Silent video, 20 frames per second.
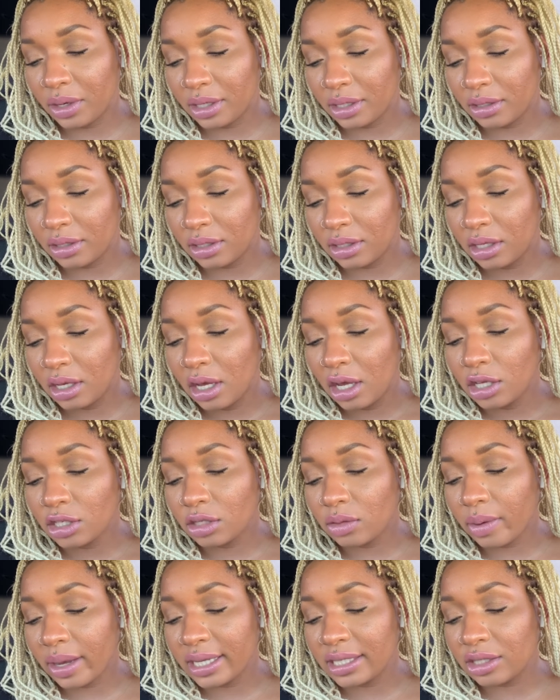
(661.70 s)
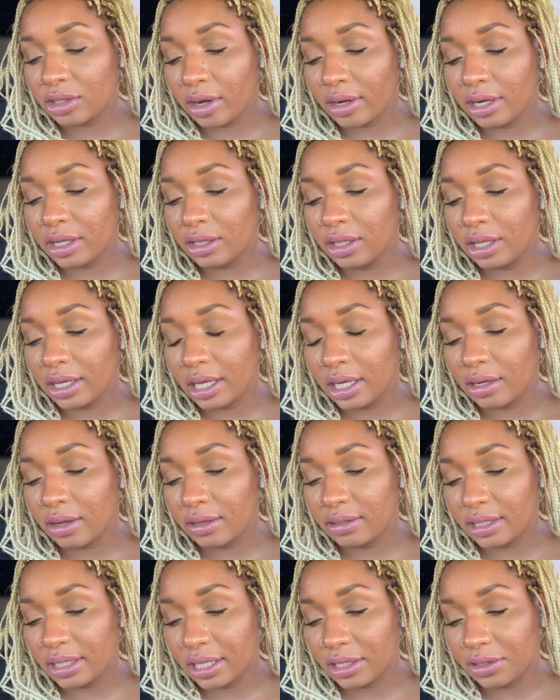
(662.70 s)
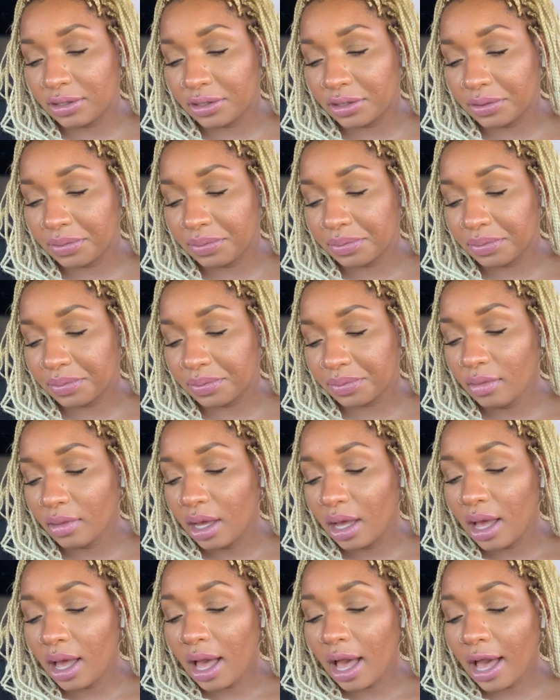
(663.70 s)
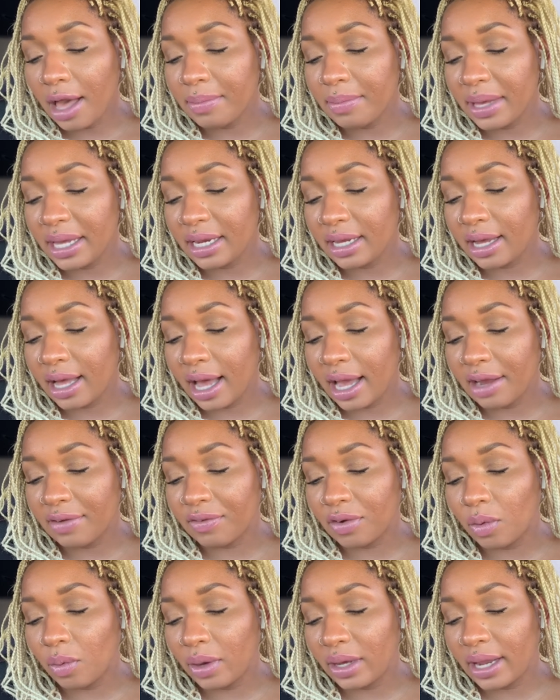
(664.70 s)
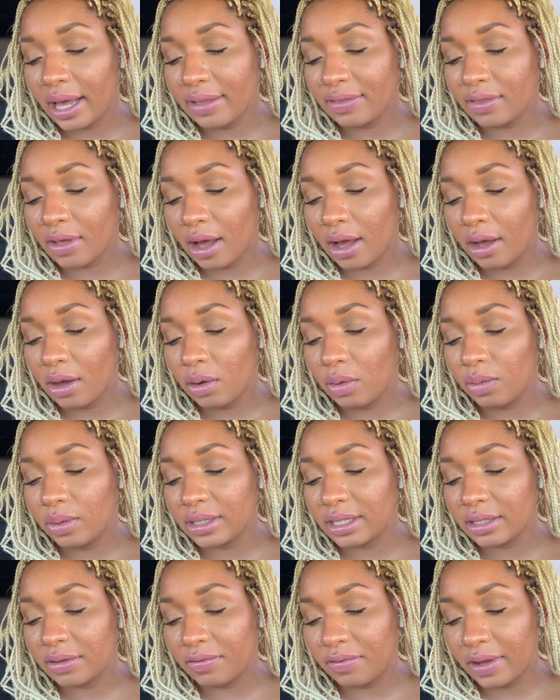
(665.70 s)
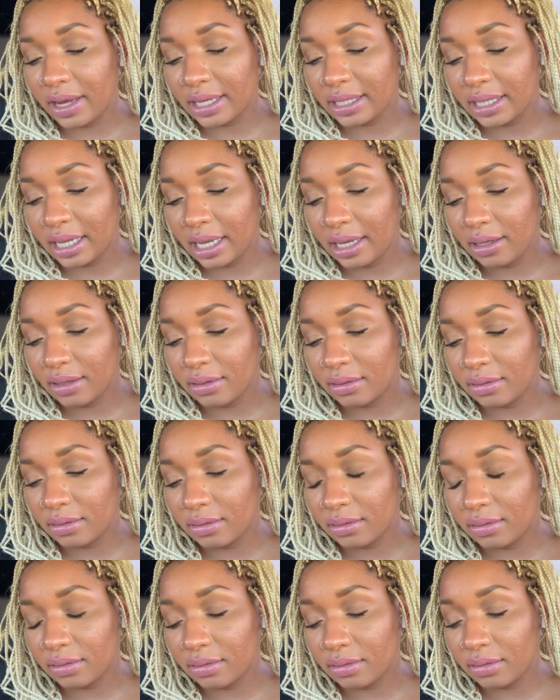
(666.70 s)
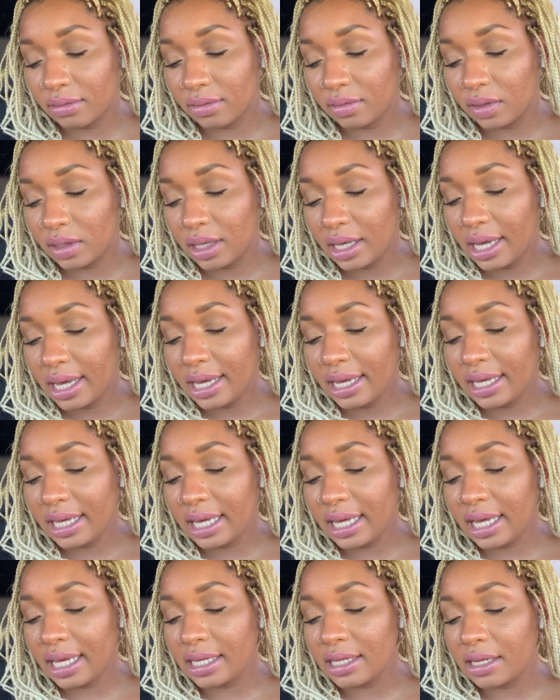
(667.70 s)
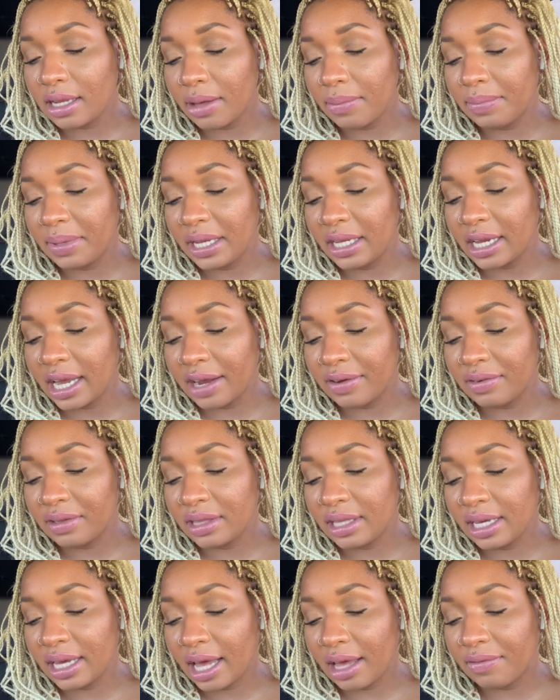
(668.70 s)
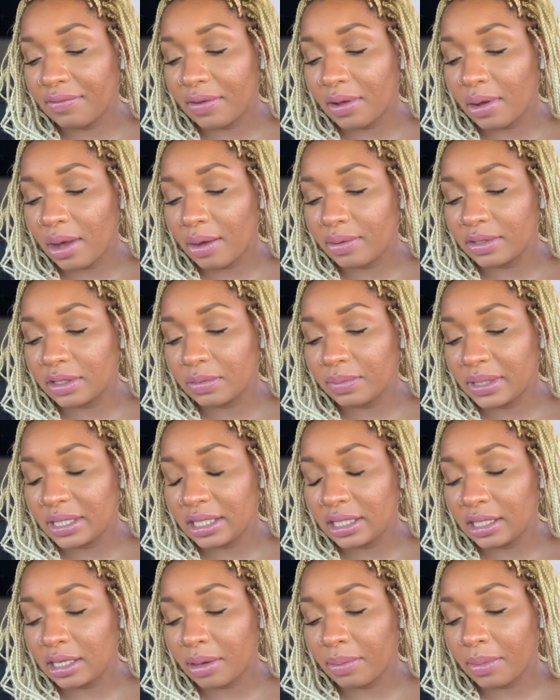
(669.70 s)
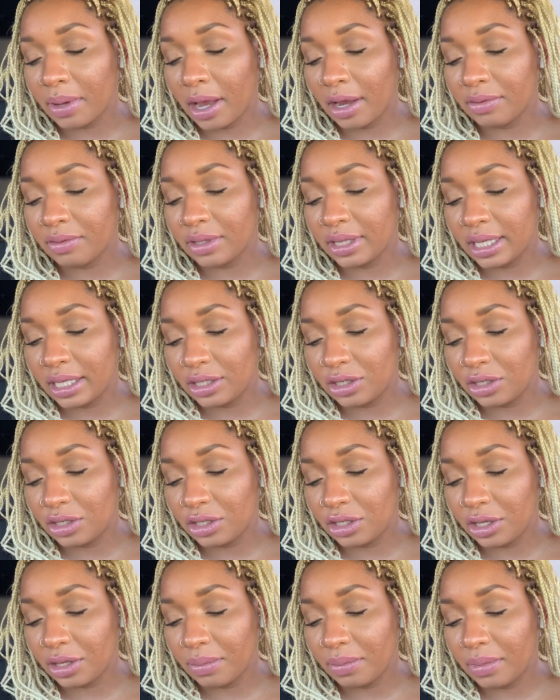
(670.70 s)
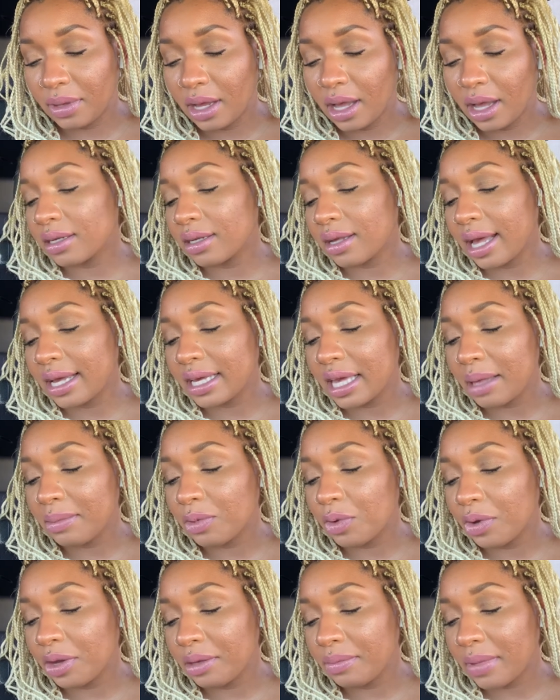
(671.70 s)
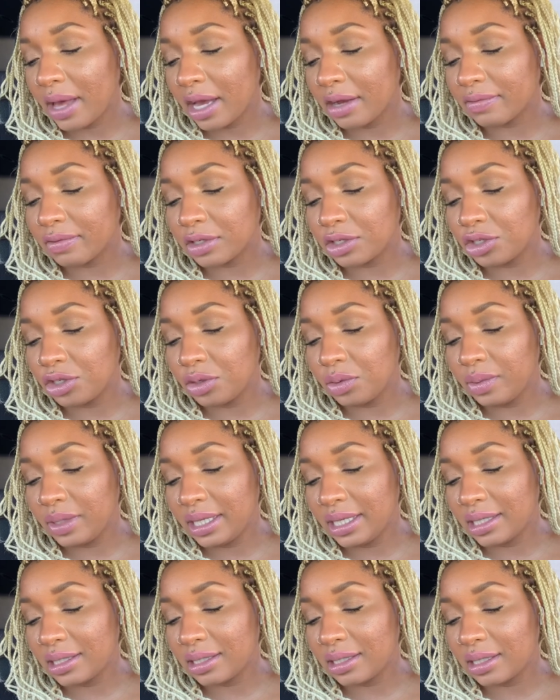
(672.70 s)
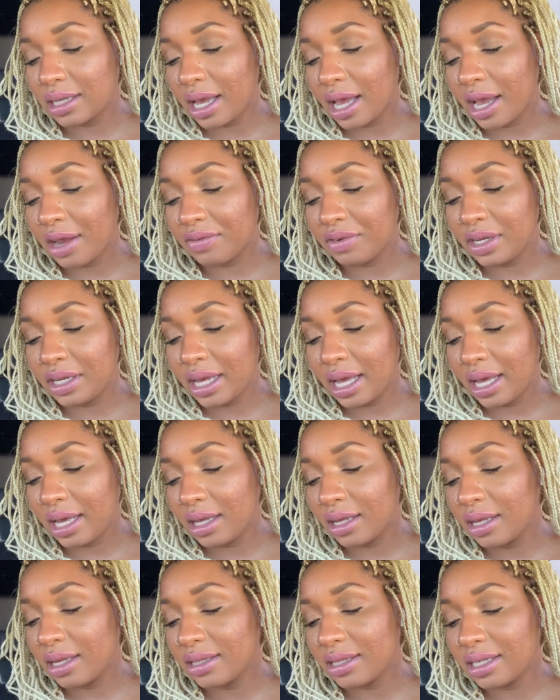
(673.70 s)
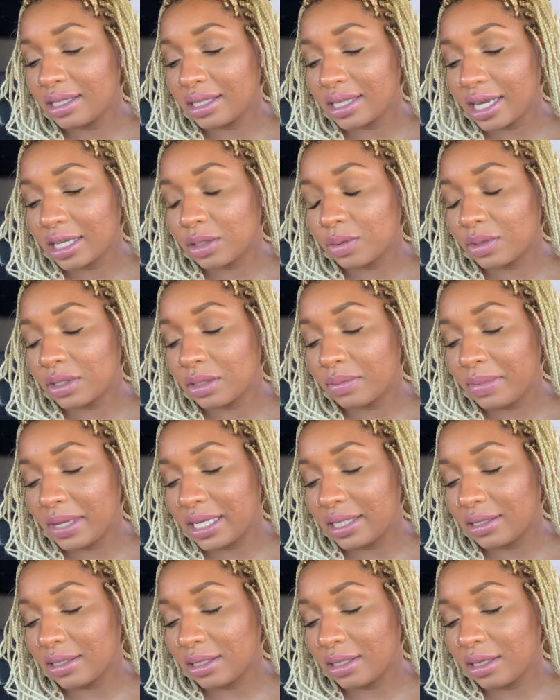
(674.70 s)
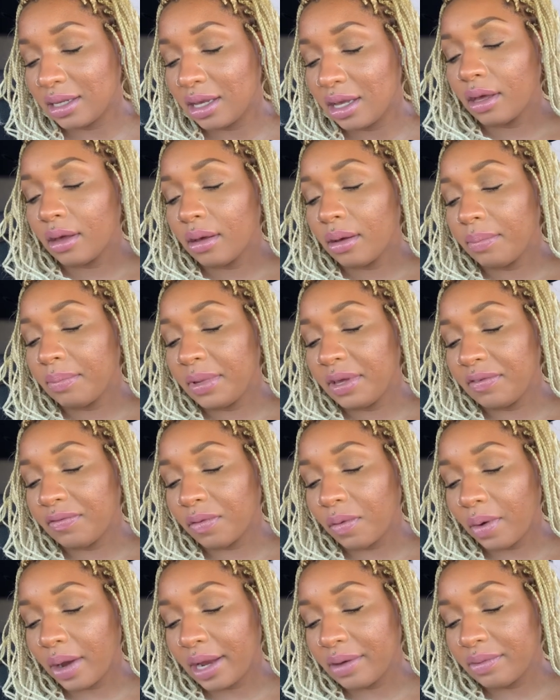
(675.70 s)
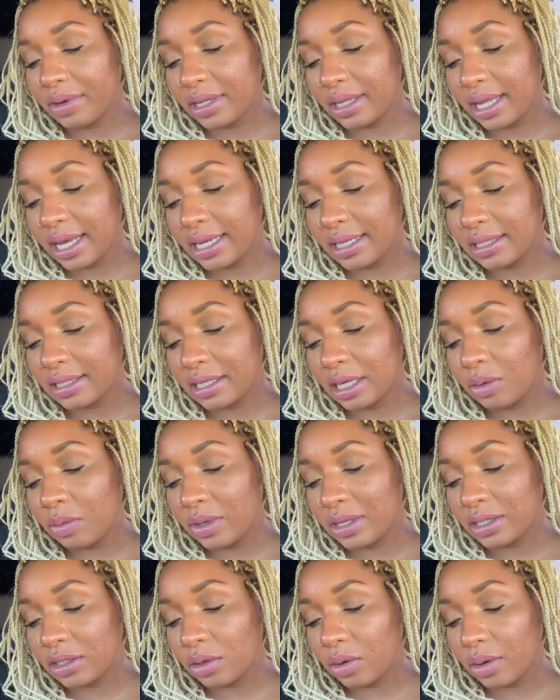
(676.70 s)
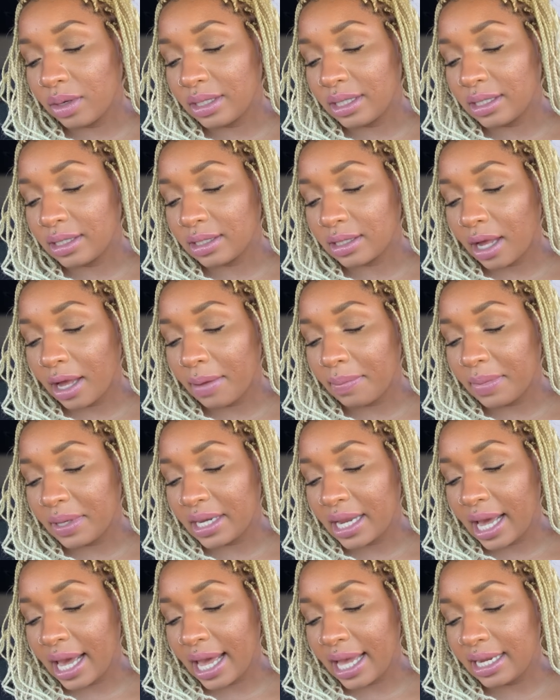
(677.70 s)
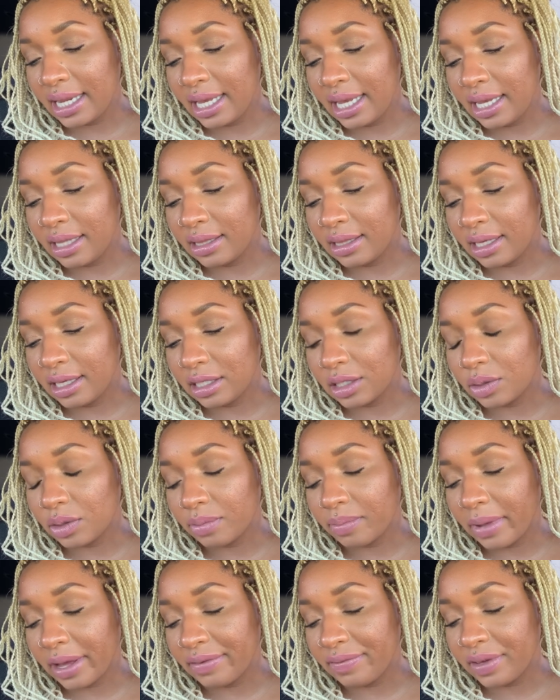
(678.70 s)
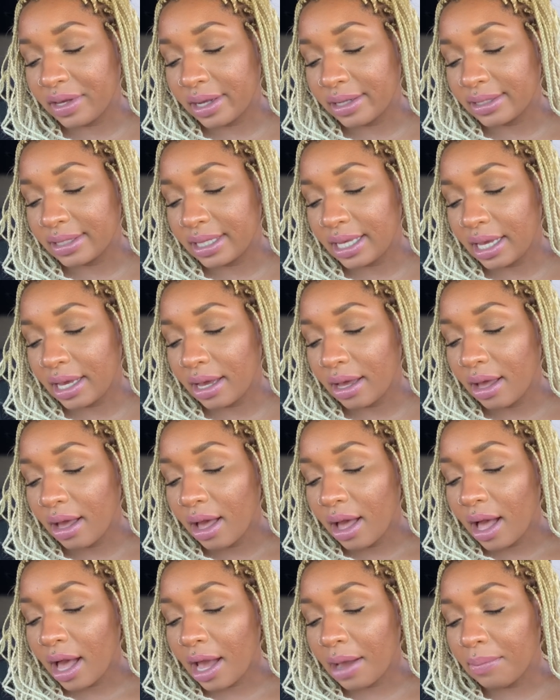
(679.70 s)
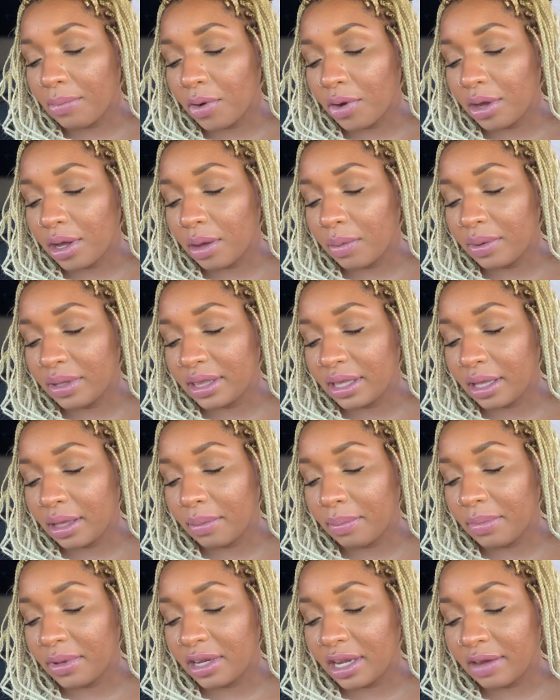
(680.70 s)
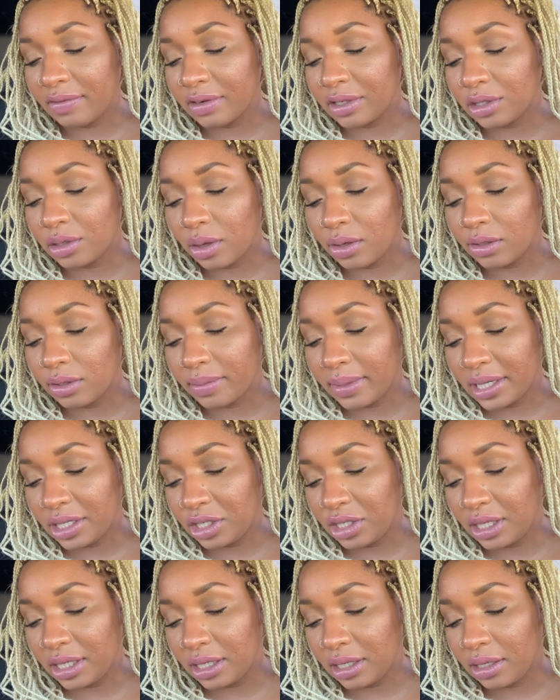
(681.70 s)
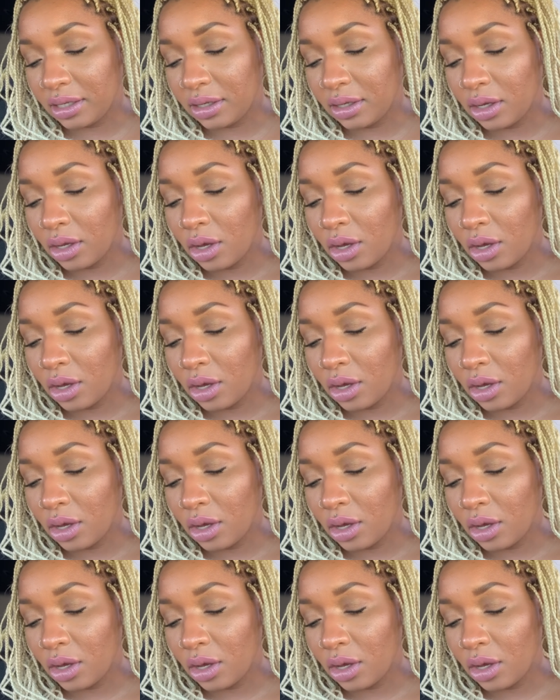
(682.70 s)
worse, so I started looking on Tinder. I met a guy for what I thought was a fuck date. He ended up being everything I felt I was missing in my relationship. I kept going back for two weeks. Every day, the sex was amazing before I realized it wasn't going to stop and I had to end things with my fiance. I broke up with him but never told him I cheated.